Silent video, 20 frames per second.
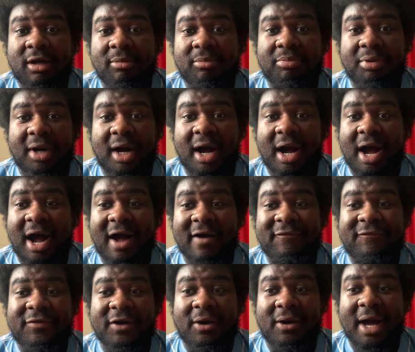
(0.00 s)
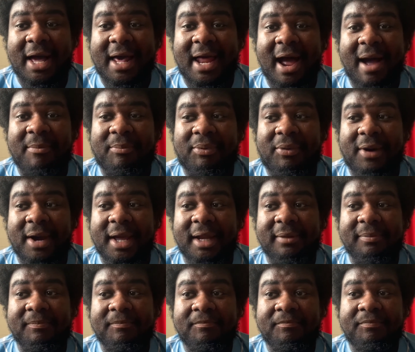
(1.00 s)
But I felt at that point,
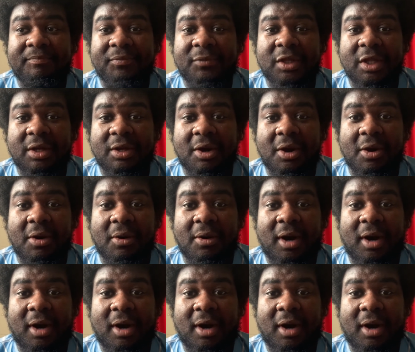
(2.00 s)
you know,